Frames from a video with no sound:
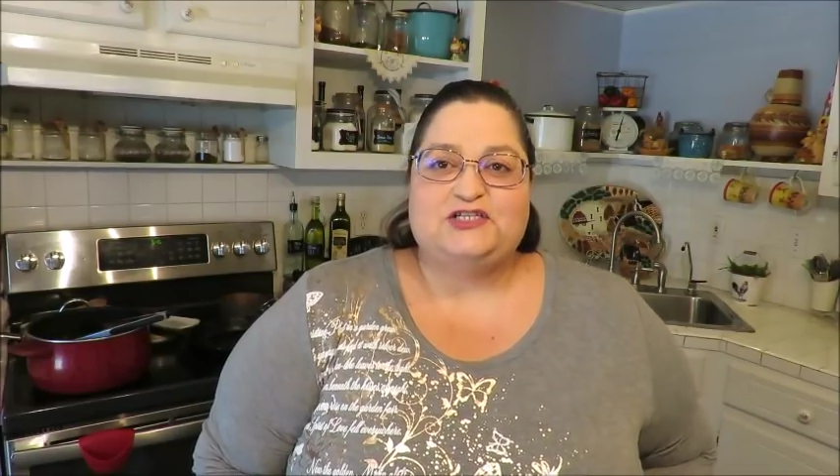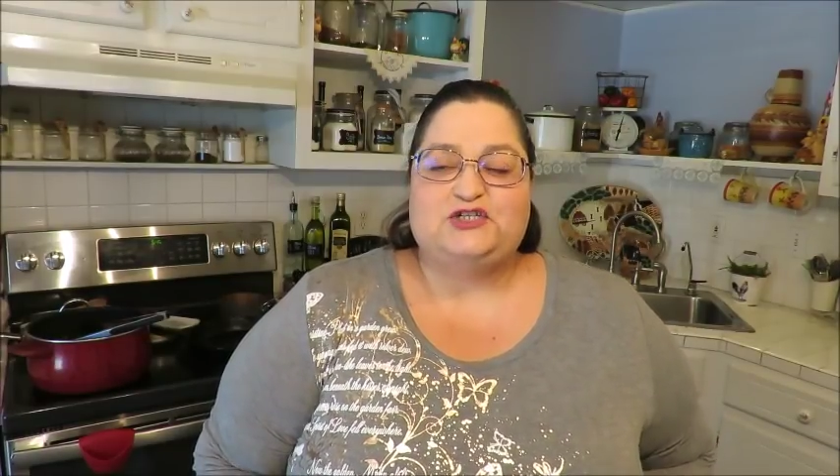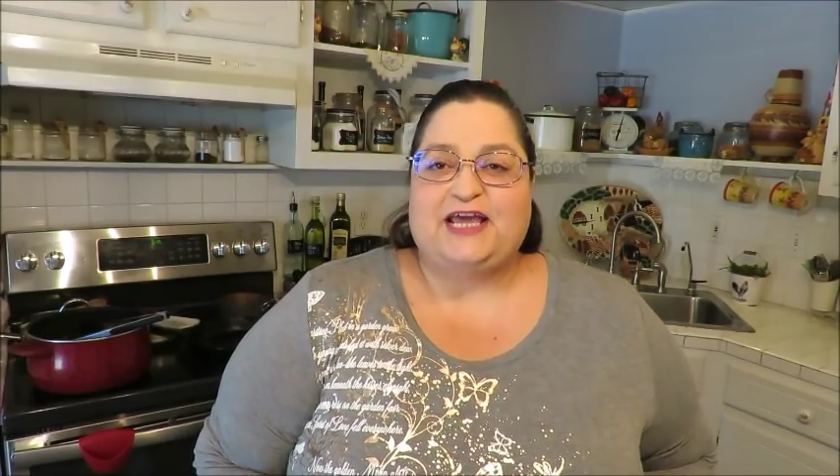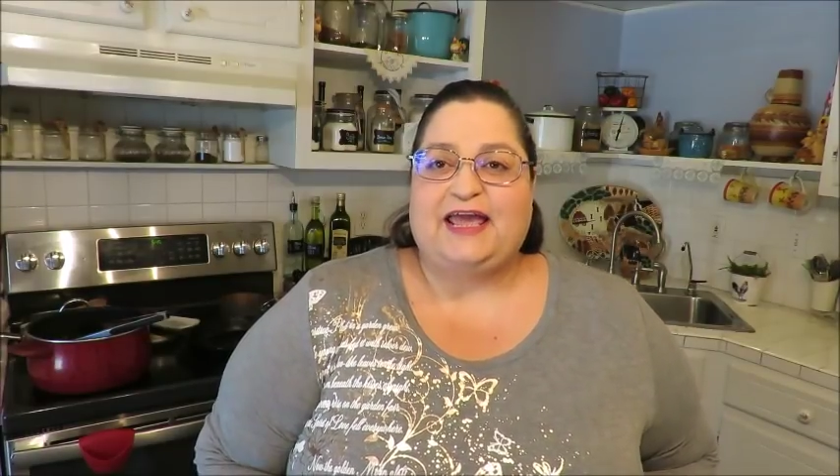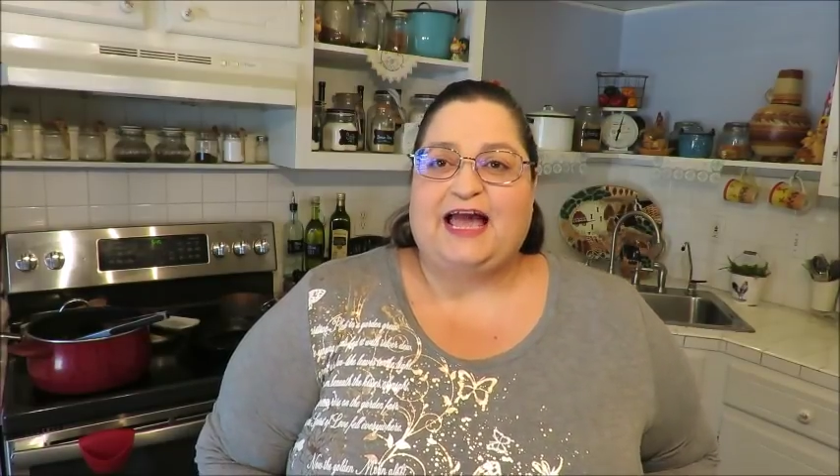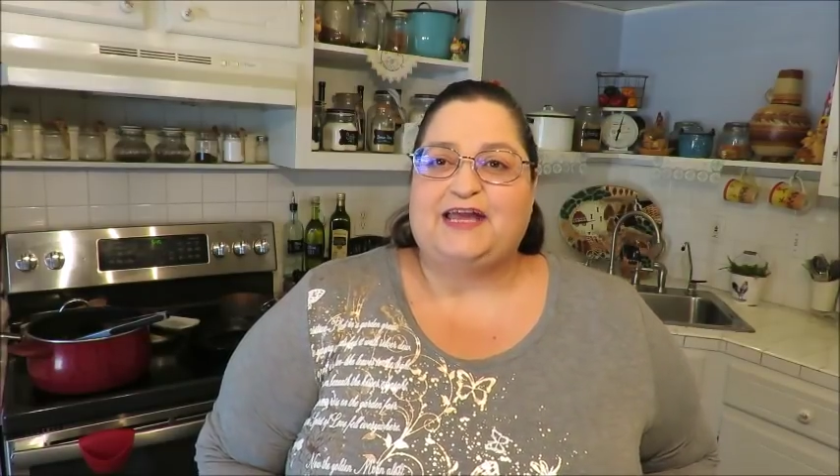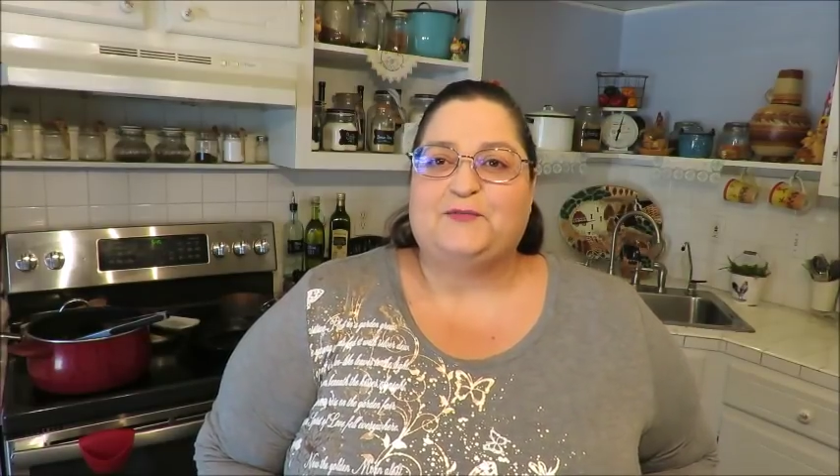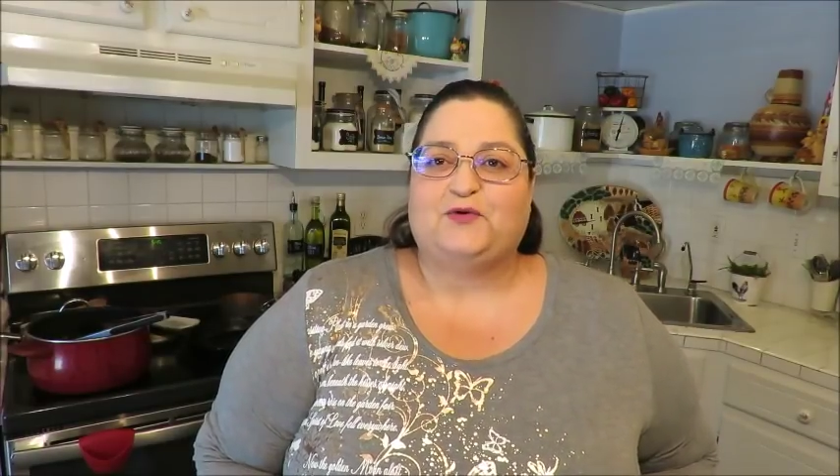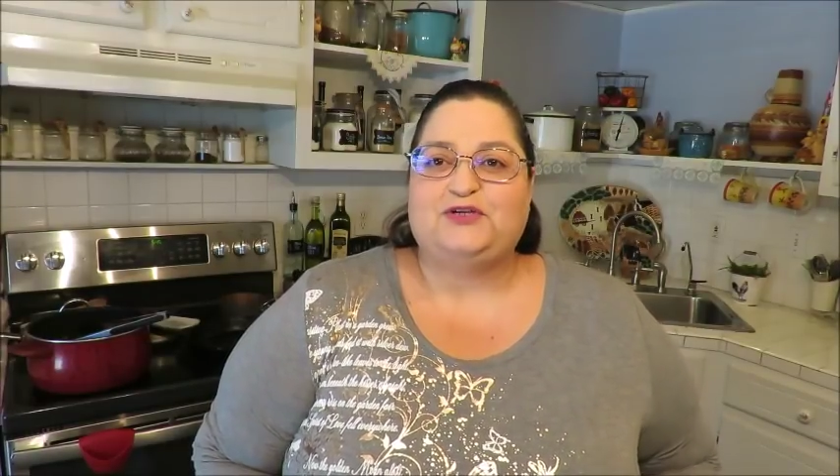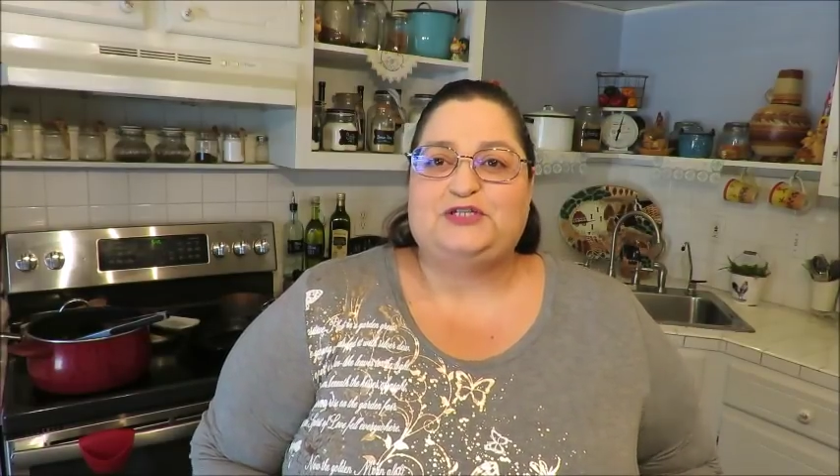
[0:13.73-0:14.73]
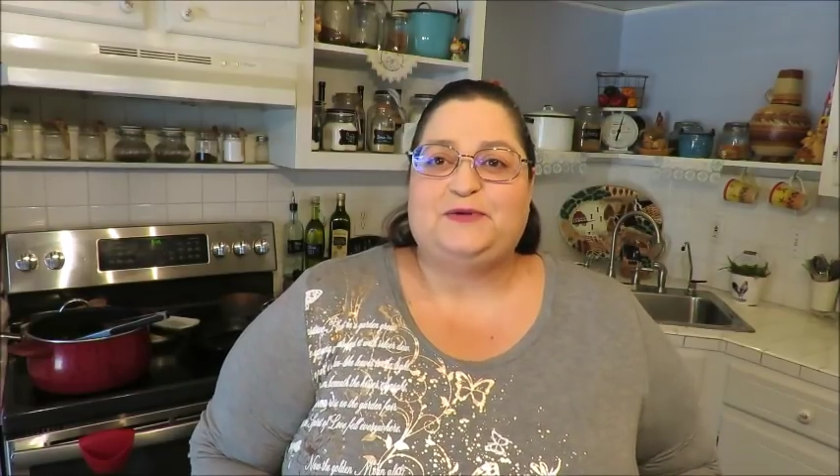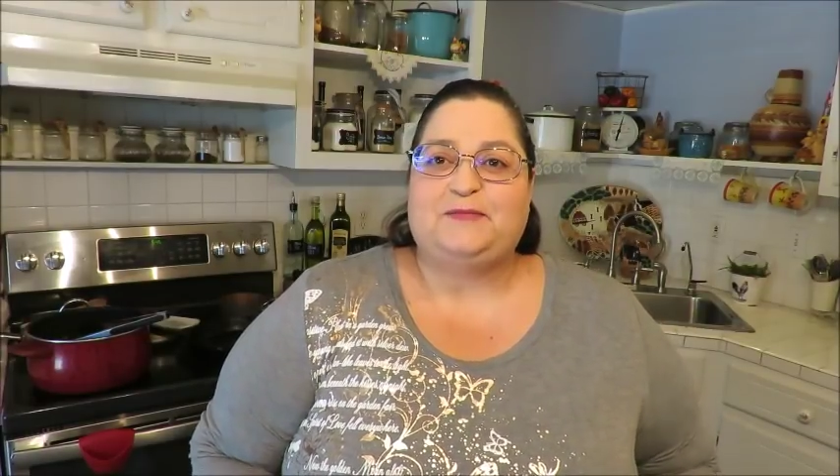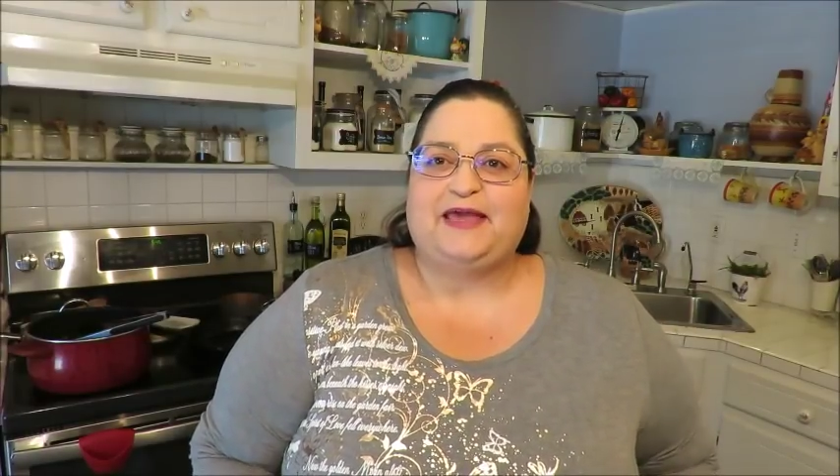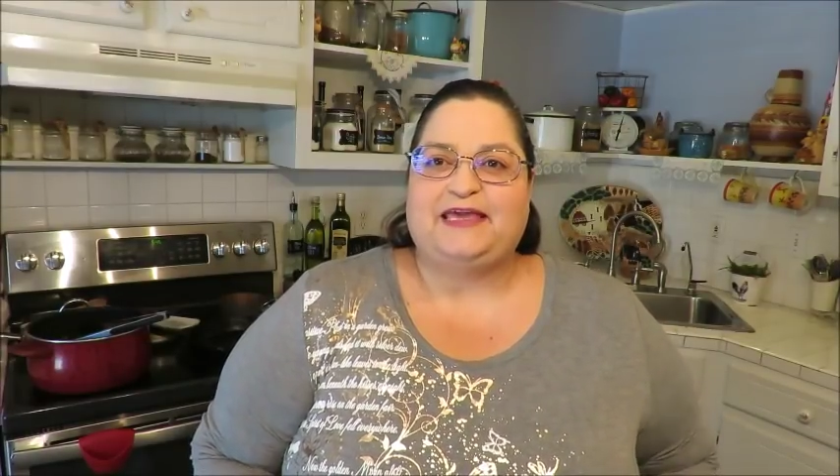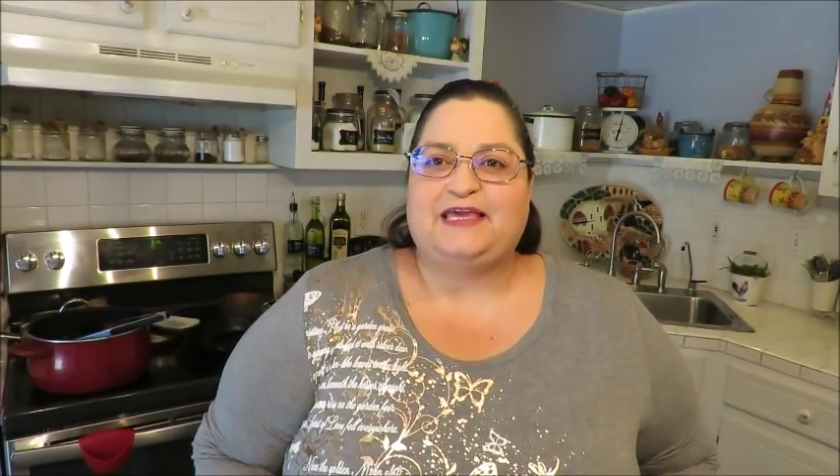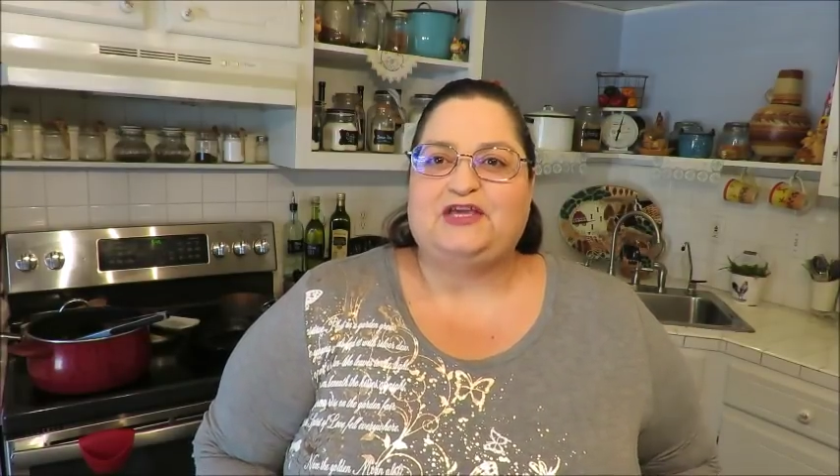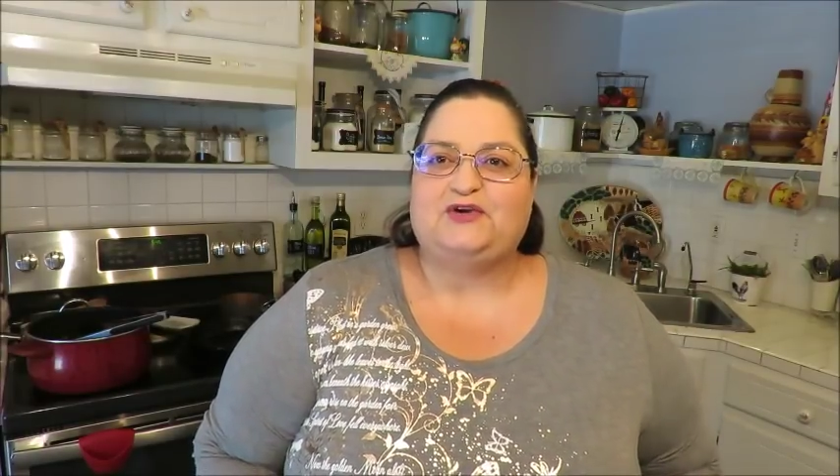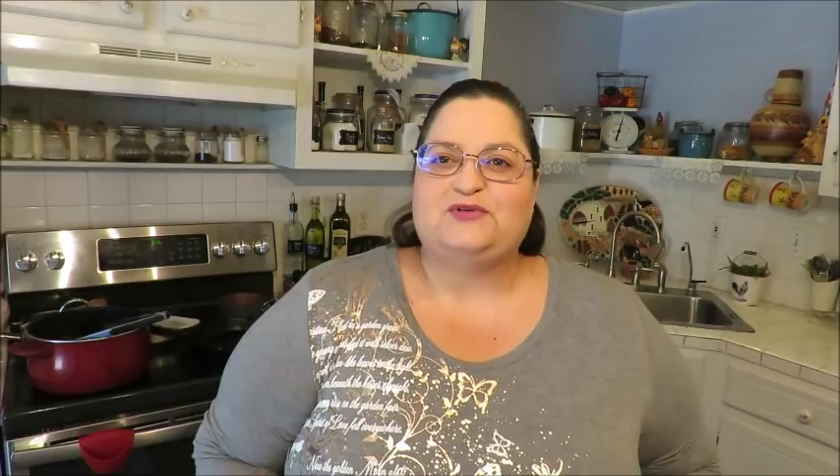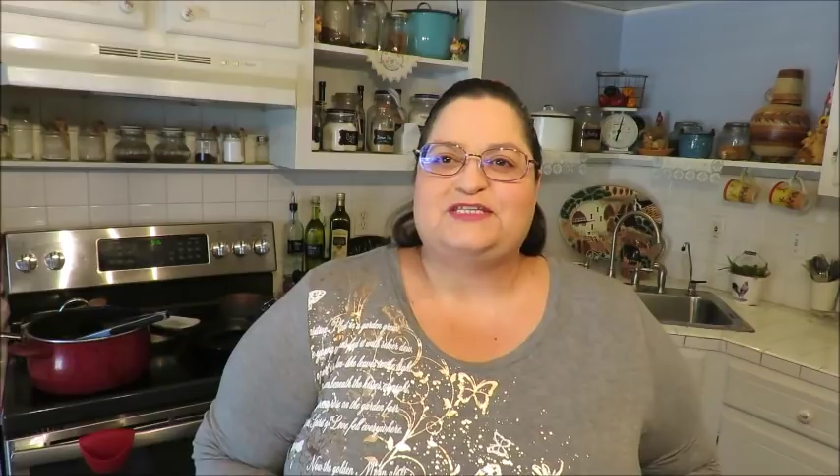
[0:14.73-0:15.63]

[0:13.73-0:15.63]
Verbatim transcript: Today I am going to be making you